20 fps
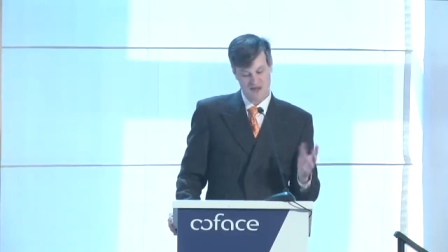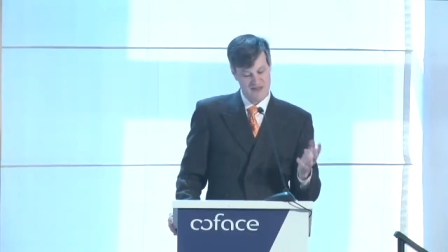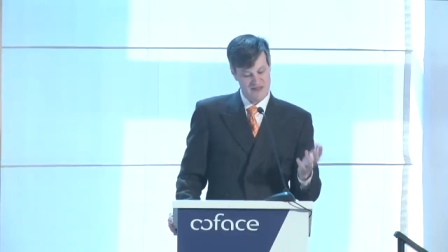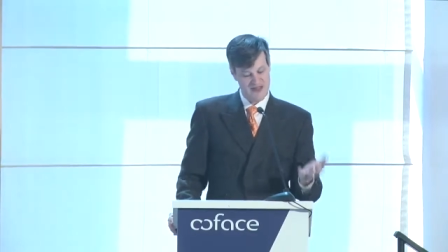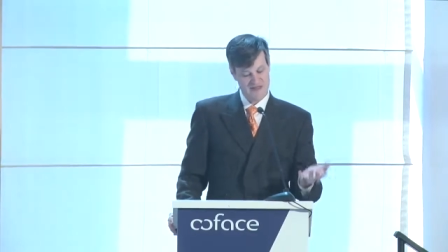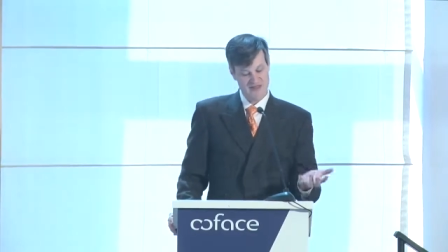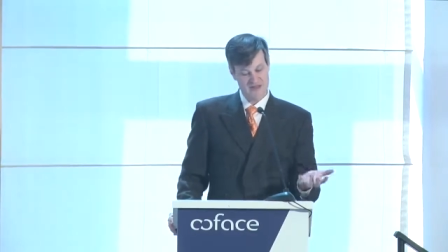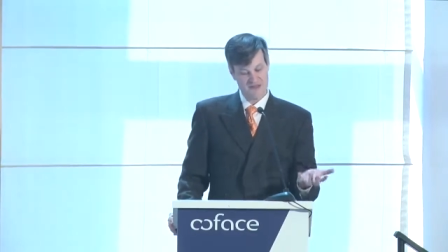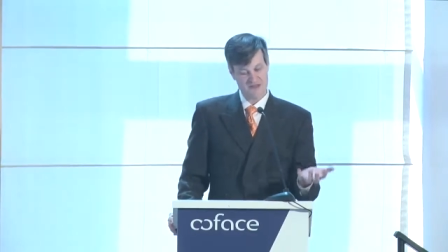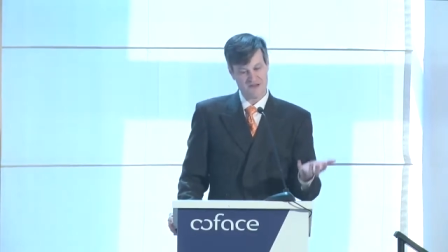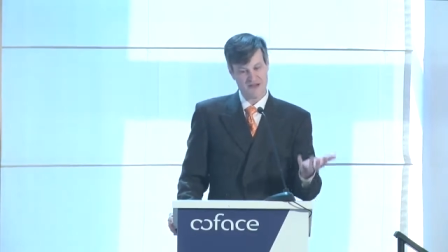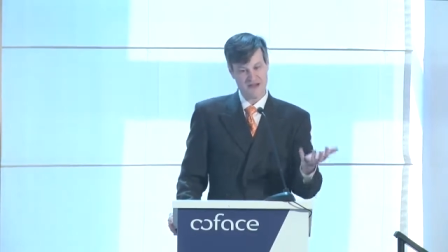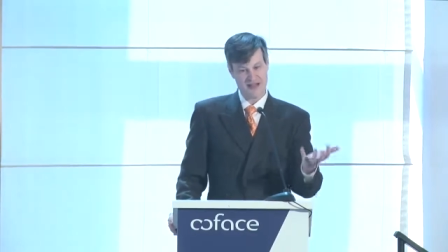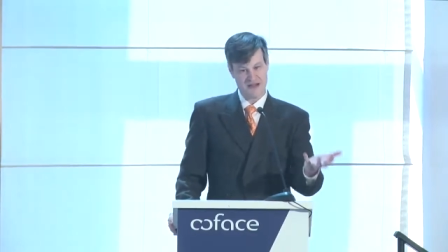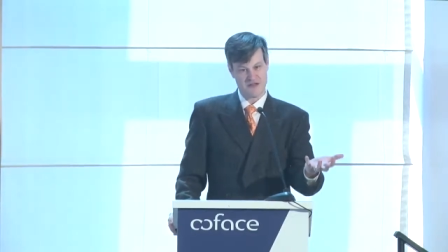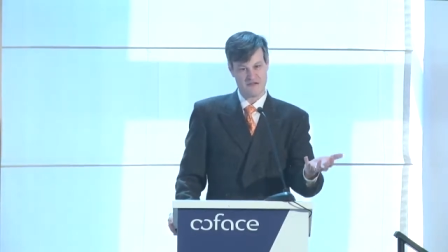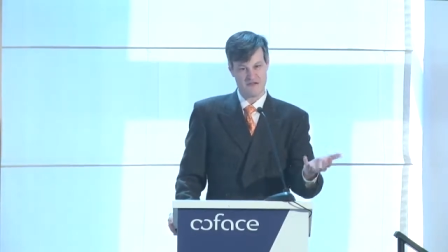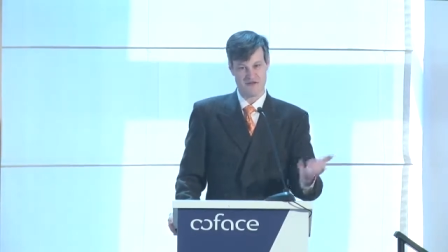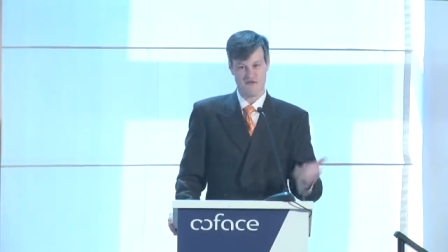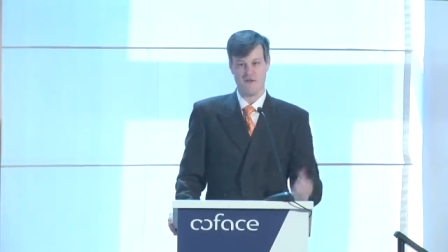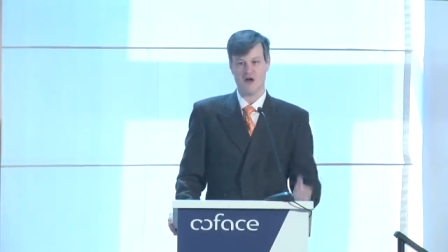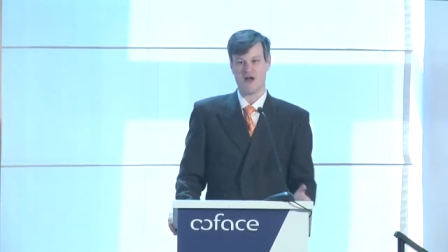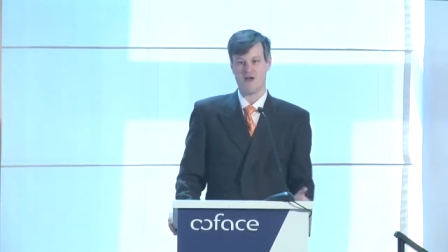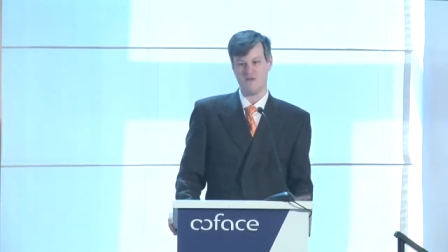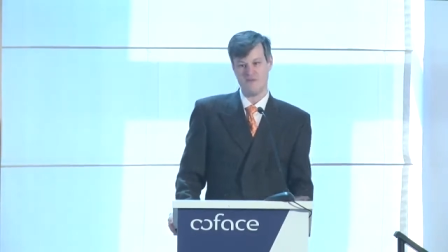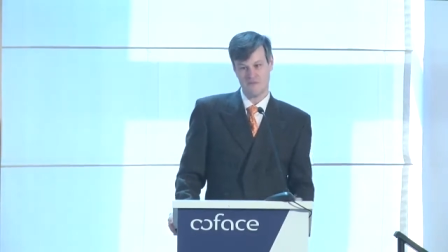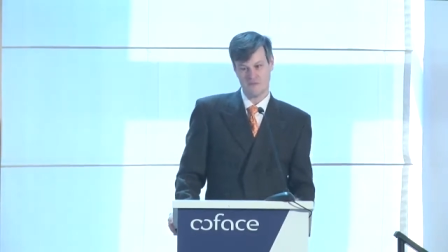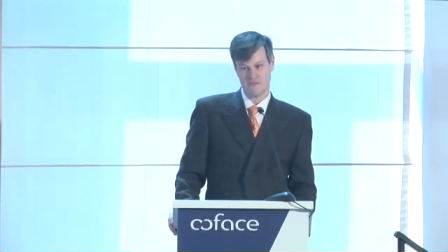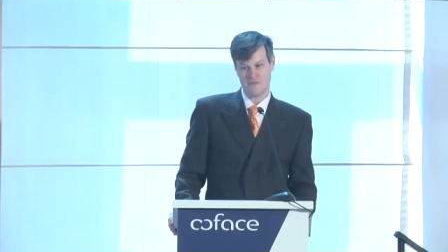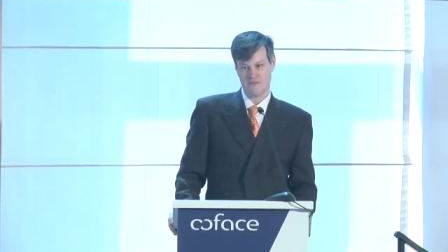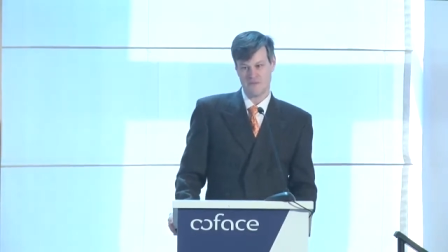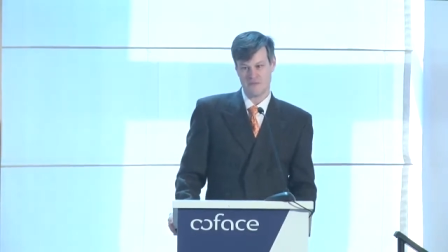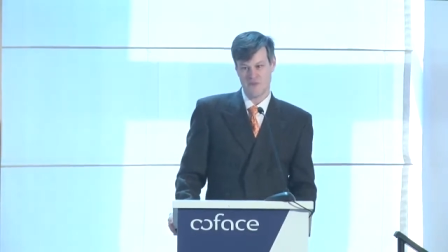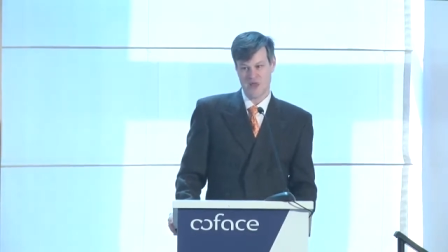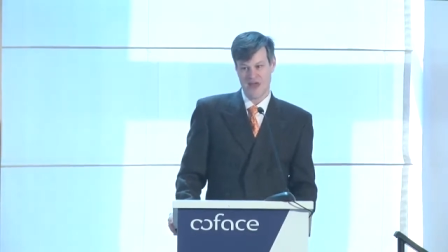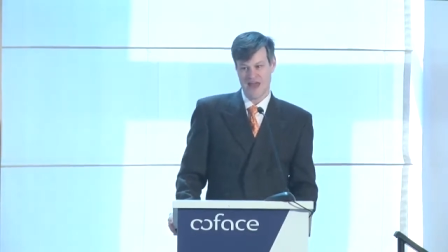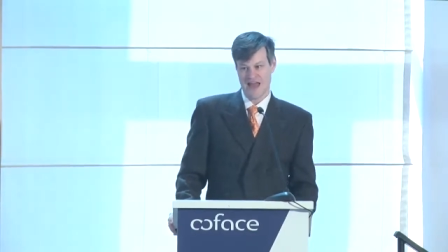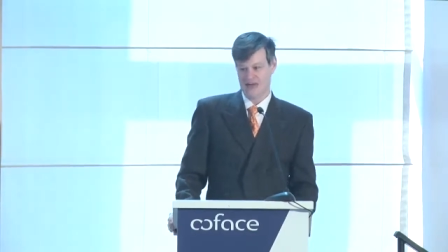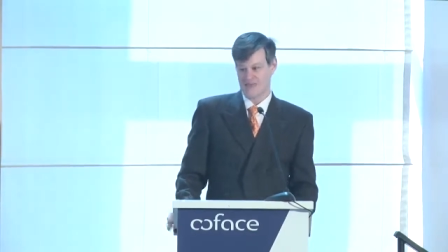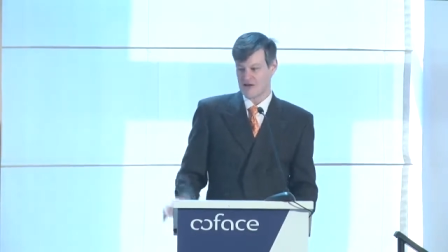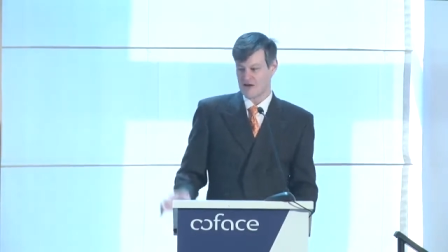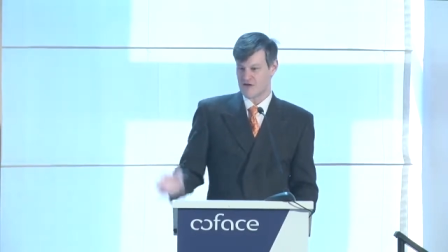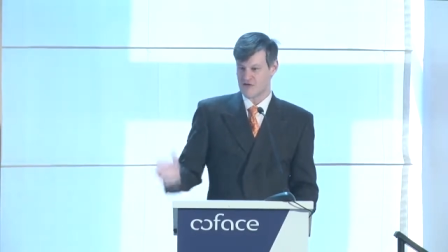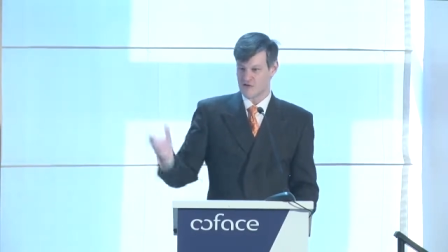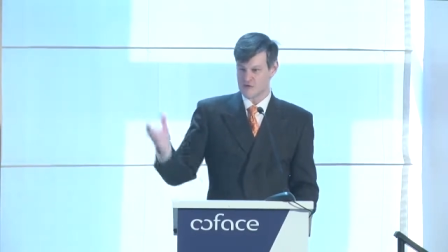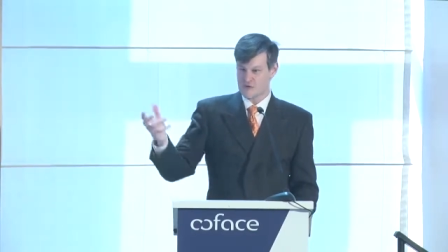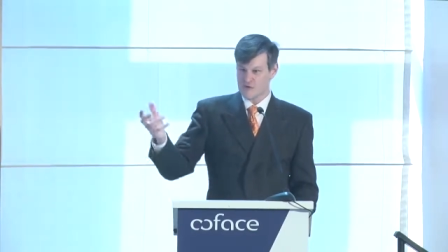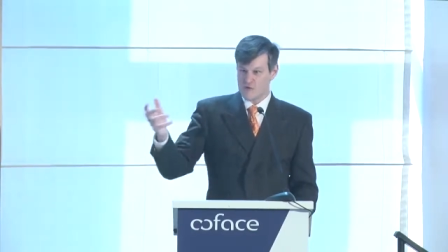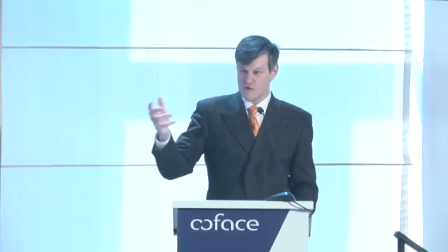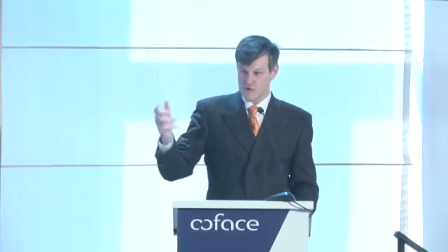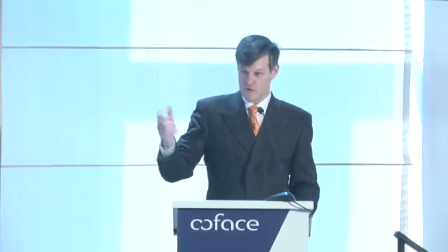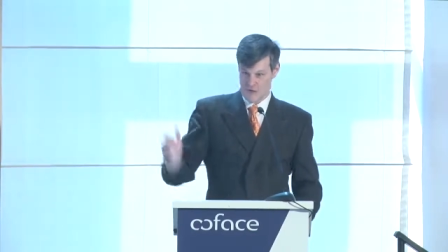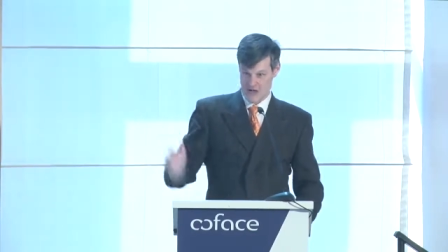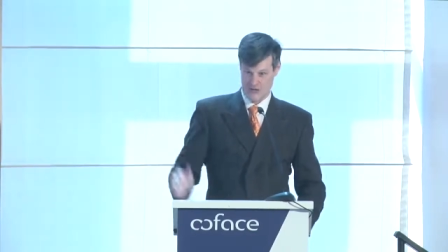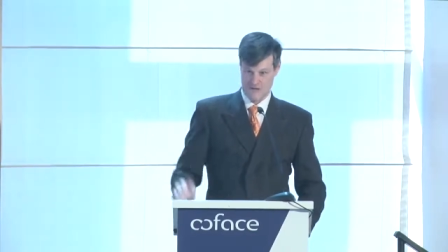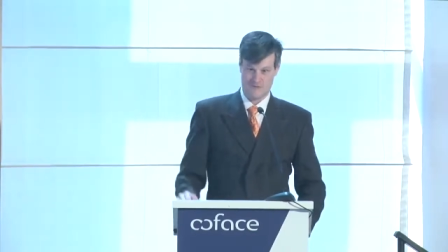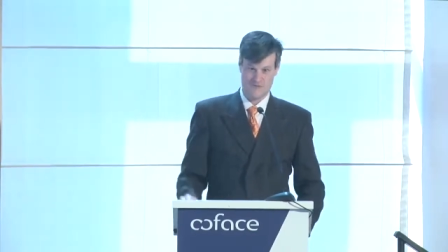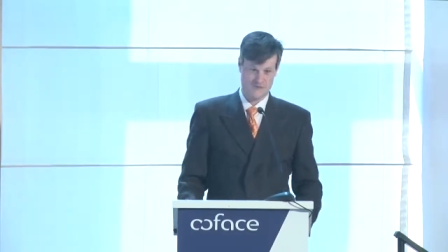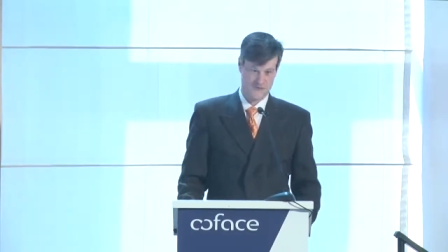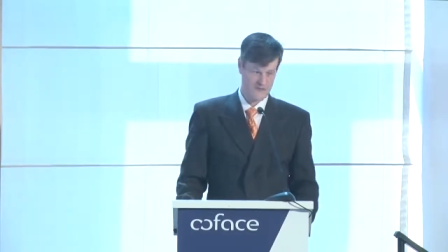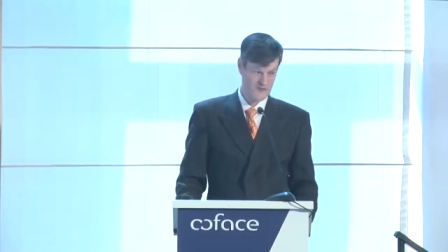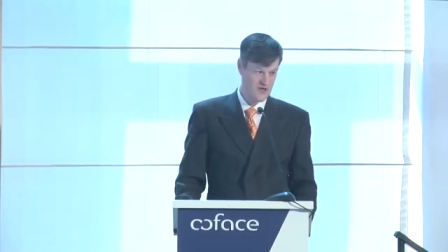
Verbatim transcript: Then there's the Lexus model, and there's the Google model.